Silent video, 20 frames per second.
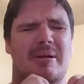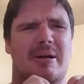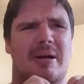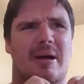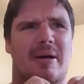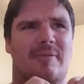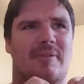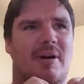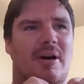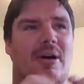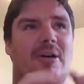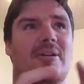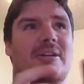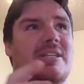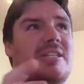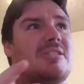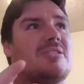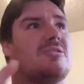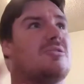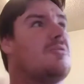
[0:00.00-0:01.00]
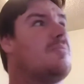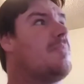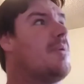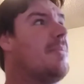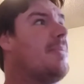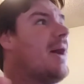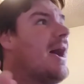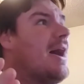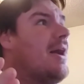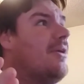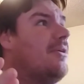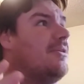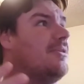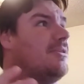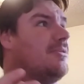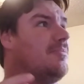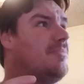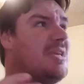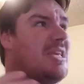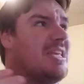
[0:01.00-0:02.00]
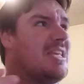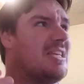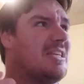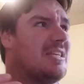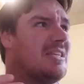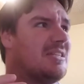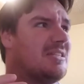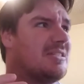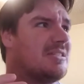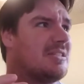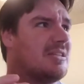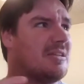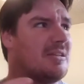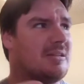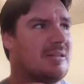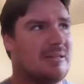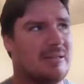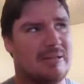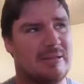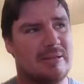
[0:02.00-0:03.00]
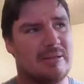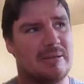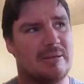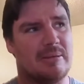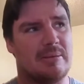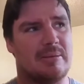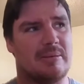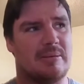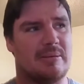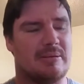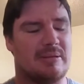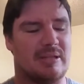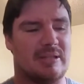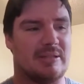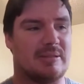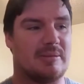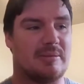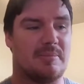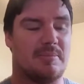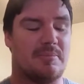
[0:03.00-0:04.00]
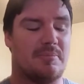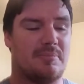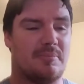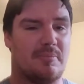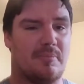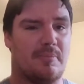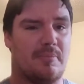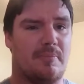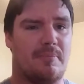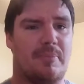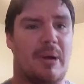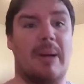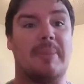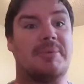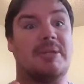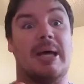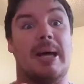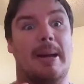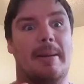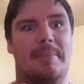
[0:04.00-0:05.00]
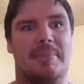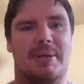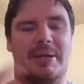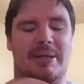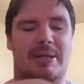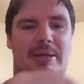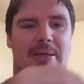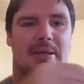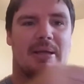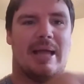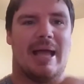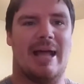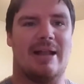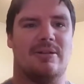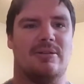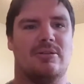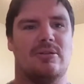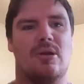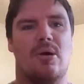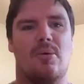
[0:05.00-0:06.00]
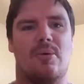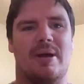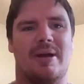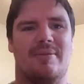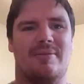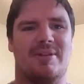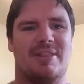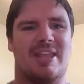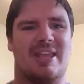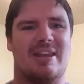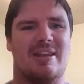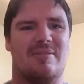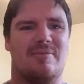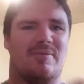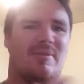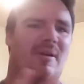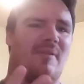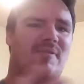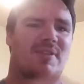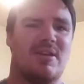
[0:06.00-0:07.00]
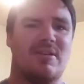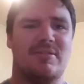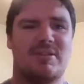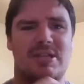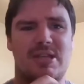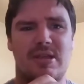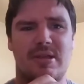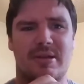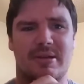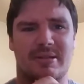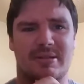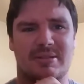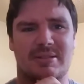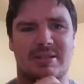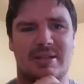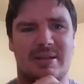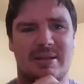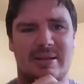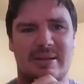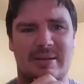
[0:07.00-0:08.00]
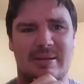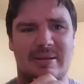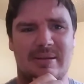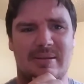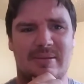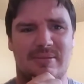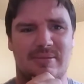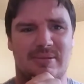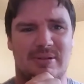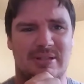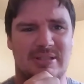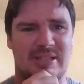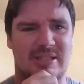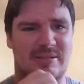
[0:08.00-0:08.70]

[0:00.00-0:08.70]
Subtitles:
of all these superpower beings just popped up out of nowhere within a few years, which